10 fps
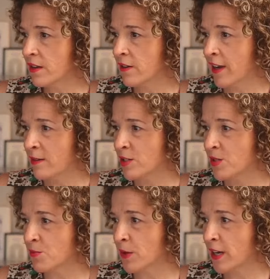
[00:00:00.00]
all right. I'm
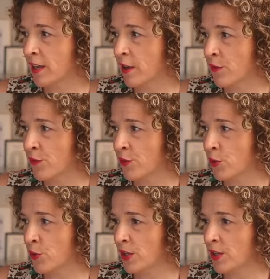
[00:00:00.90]
just reading a
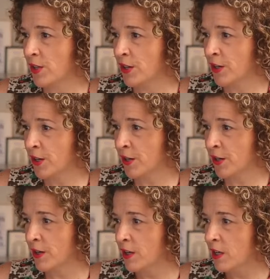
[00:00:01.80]
few
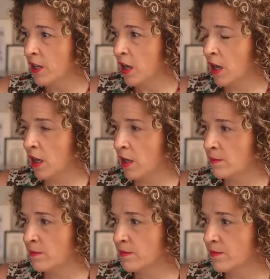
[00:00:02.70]
here.
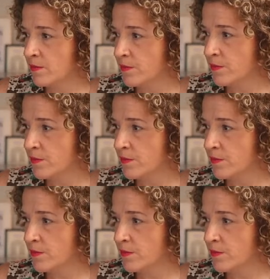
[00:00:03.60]
Um,